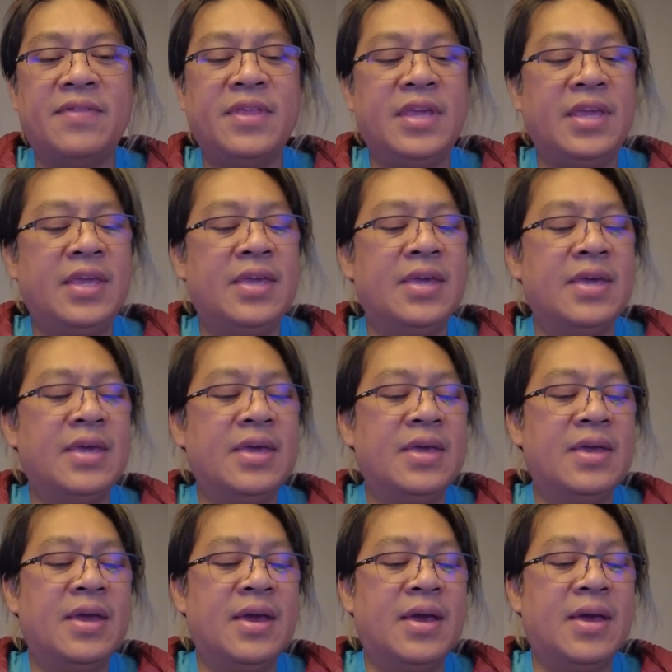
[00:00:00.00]
the
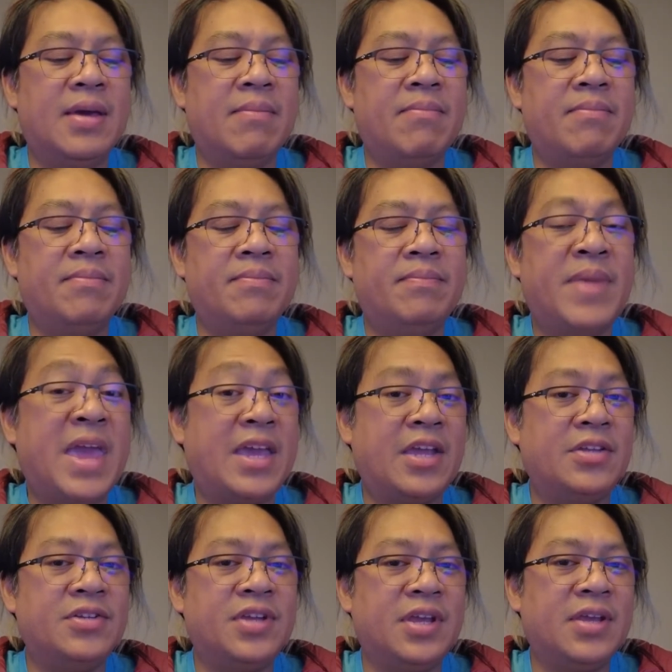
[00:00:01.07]

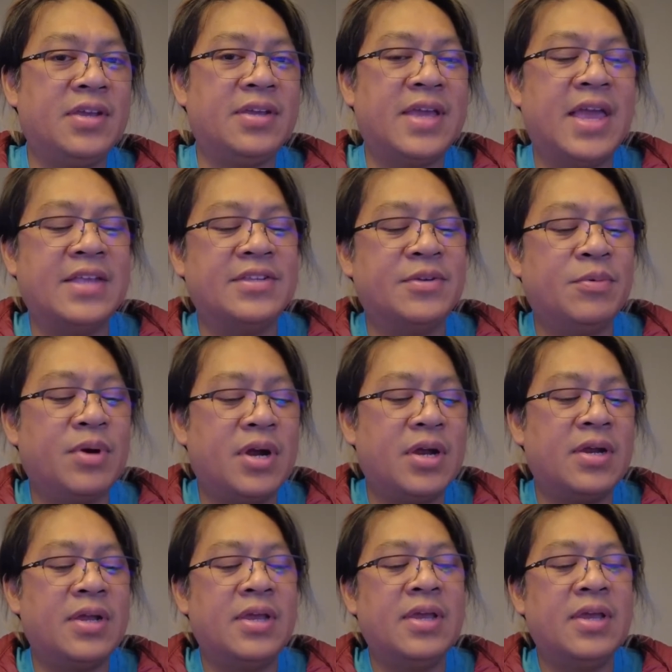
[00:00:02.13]
packaging, as it were.